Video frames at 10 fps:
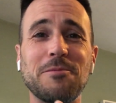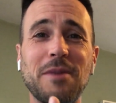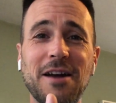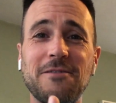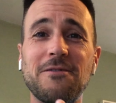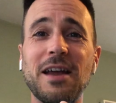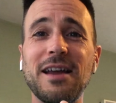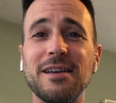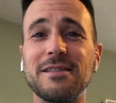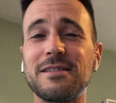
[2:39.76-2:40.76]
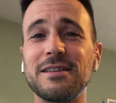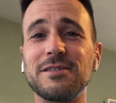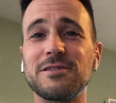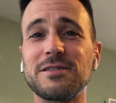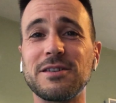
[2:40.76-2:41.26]
my faith
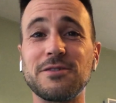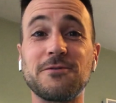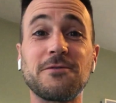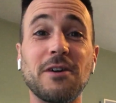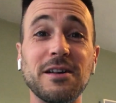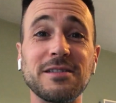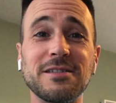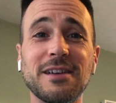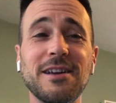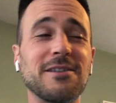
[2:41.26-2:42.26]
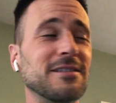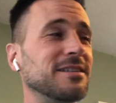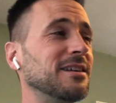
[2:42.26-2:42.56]
is front and center,